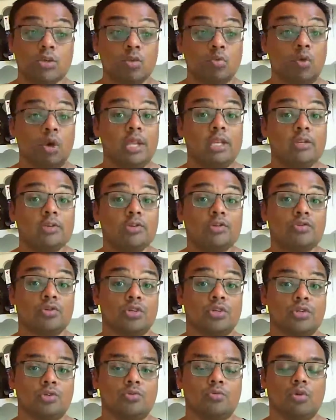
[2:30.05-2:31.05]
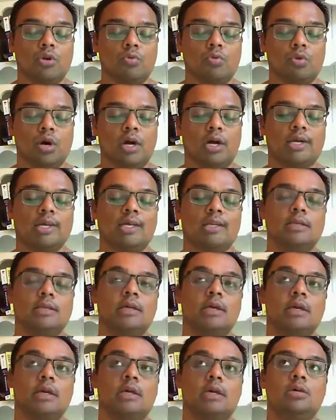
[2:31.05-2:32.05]
So what industry do you want to work in?
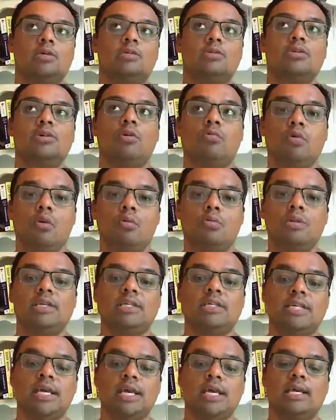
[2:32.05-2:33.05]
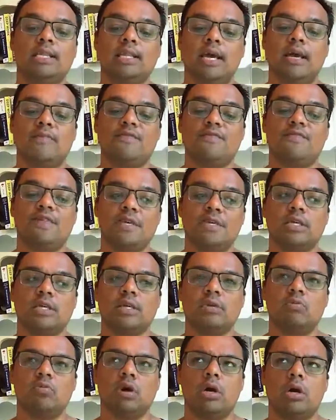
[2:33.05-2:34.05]
So you're probably sitting there and
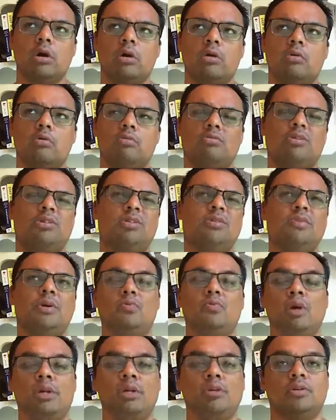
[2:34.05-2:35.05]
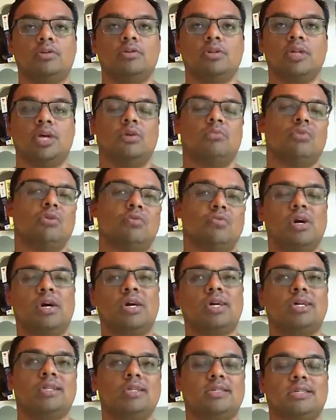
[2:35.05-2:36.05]
thinking, well, what do you mean what industry? I want to
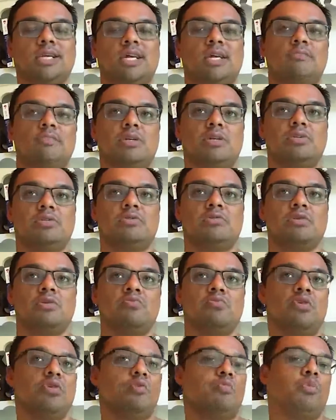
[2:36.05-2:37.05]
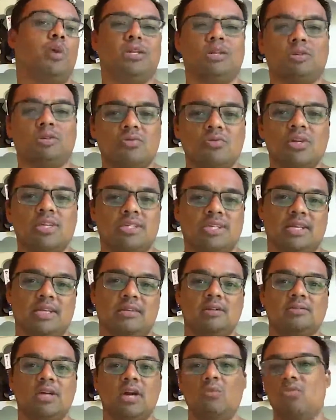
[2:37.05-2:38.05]
work in the same industry what my degree's
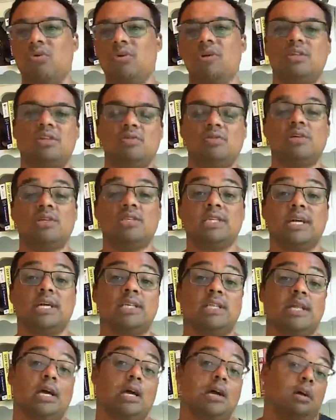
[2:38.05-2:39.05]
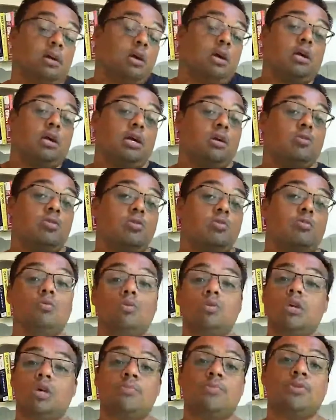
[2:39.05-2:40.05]
in. So I want to do exactly that. Okay, cool.
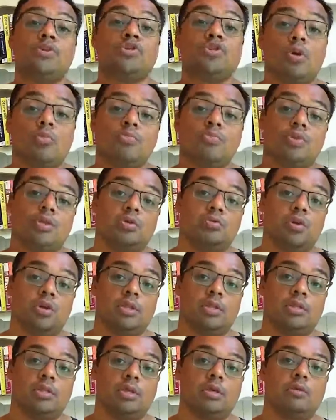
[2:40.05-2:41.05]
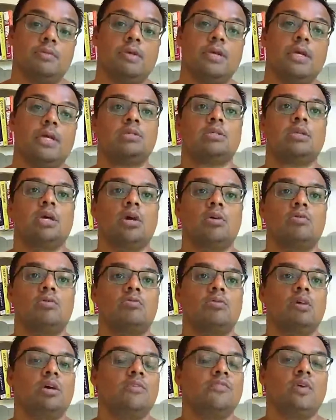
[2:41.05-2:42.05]
What type of job do you want to do?
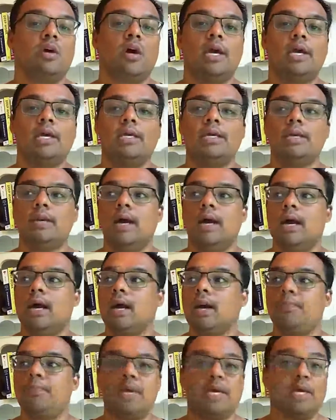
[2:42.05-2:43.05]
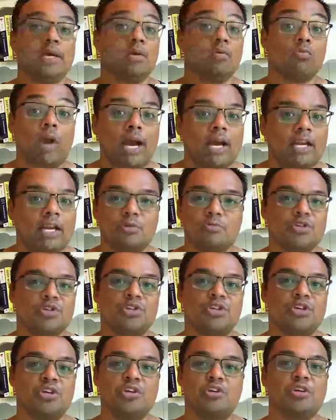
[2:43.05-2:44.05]
So if I pick a random
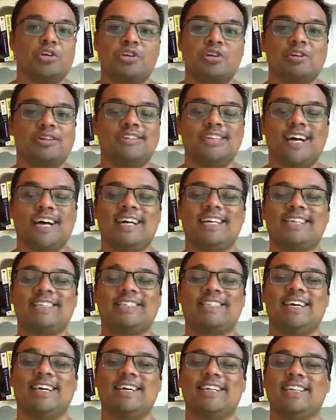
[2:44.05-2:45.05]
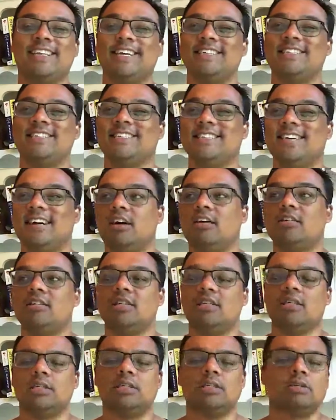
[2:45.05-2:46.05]
student and say they
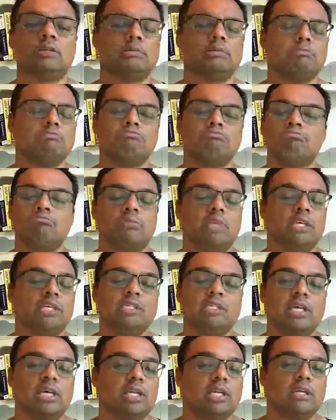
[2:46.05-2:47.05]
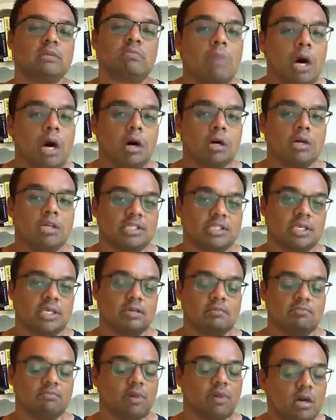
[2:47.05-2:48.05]
studied
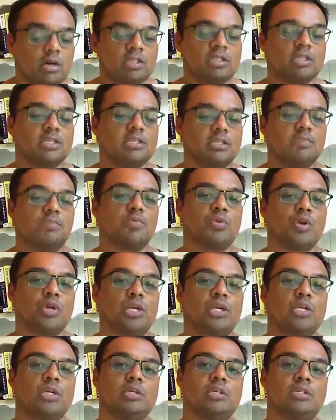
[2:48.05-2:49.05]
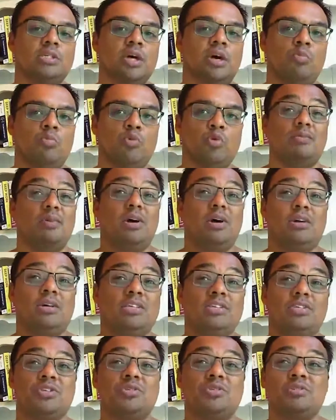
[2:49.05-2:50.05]
marketing. Marketing is a pretty good example.
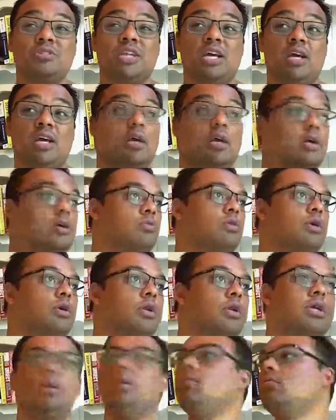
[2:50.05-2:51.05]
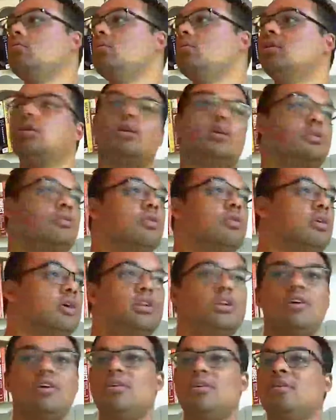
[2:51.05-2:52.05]
Marketing students are like, what do I do? What do I
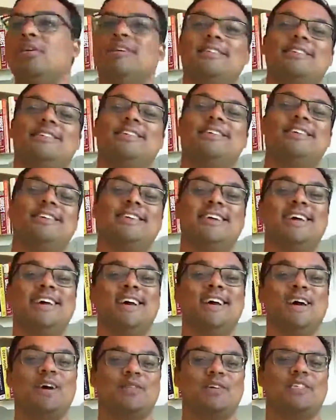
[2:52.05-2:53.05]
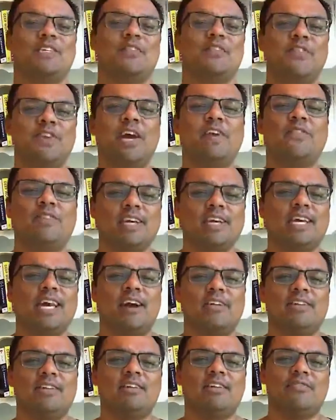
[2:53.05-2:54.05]
do? Whereas if you have an
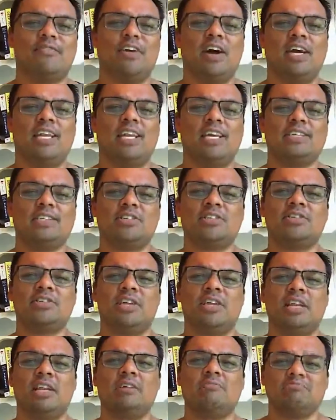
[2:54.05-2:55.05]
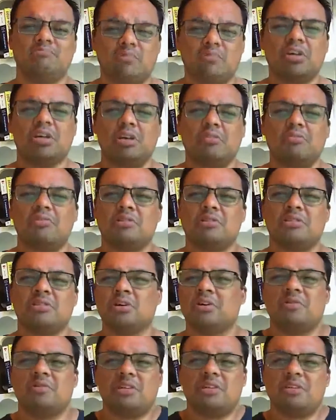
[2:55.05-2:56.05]
accounting and finance student, they're like, well, I know what to
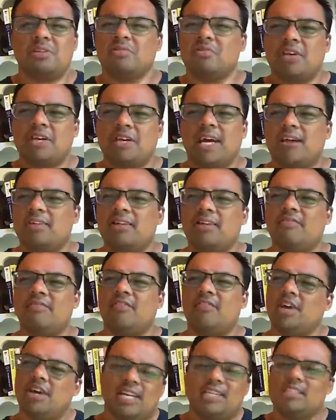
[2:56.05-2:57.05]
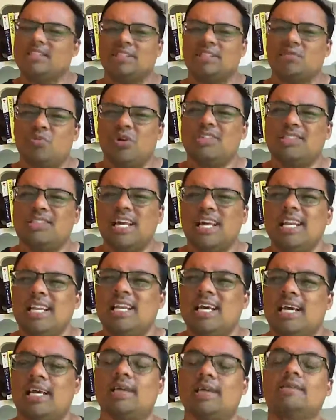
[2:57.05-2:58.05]
do. I'm going to do accounting and finance. That's why I studied
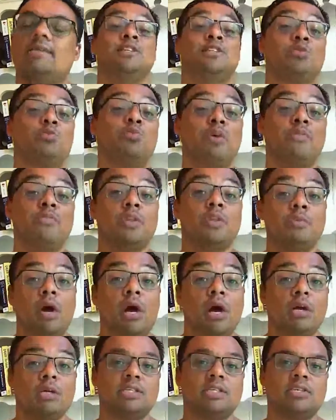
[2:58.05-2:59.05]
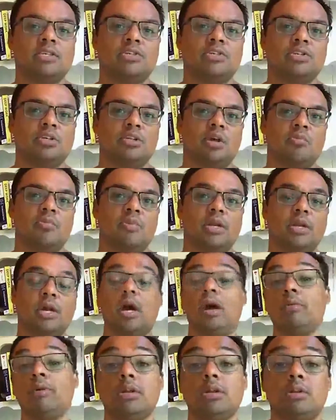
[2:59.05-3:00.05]
it. So with the marketing student, they'll be like,
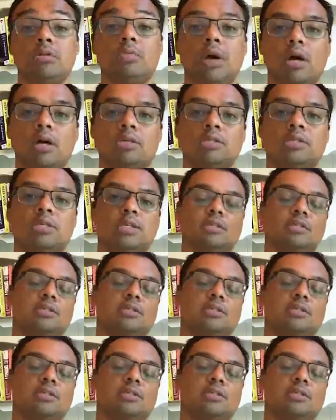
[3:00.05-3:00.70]
I'm going to do marketing.